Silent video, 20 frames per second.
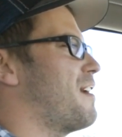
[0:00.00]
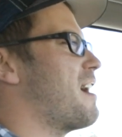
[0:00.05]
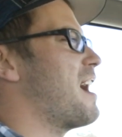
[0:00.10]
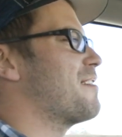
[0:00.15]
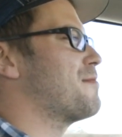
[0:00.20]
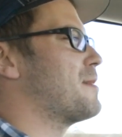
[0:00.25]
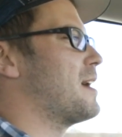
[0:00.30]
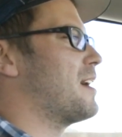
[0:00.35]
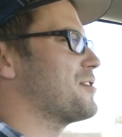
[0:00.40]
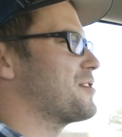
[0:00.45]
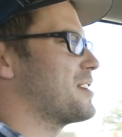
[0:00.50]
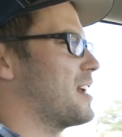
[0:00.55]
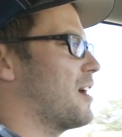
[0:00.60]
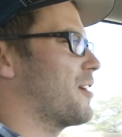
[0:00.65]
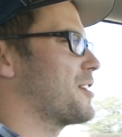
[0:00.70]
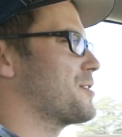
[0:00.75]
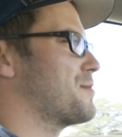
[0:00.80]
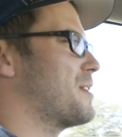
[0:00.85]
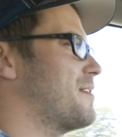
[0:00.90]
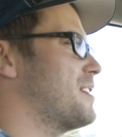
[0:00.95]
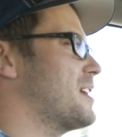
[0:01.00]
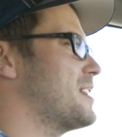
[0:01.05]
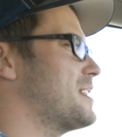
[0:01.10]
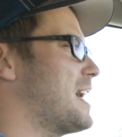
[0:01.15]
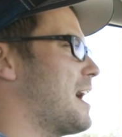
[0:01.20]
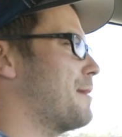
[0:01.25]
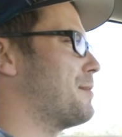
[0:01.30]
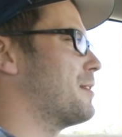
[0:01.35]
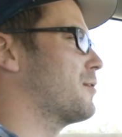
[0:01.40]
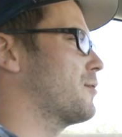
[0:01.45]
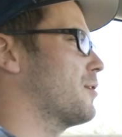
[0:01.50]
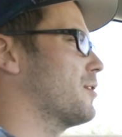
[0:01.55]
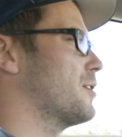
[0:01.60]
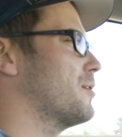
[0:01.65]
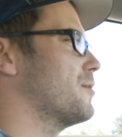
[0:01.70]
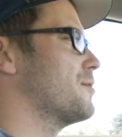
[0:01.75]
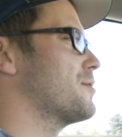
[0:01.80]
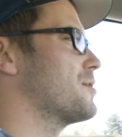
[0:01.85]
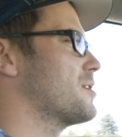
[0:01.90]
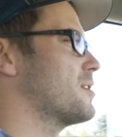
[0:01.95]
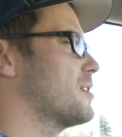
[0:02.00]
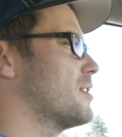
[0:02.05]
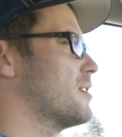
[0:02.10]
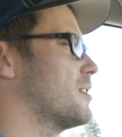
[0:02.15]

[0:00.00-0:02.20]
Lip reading: 5 miles an hour because we have the adaptive cruise.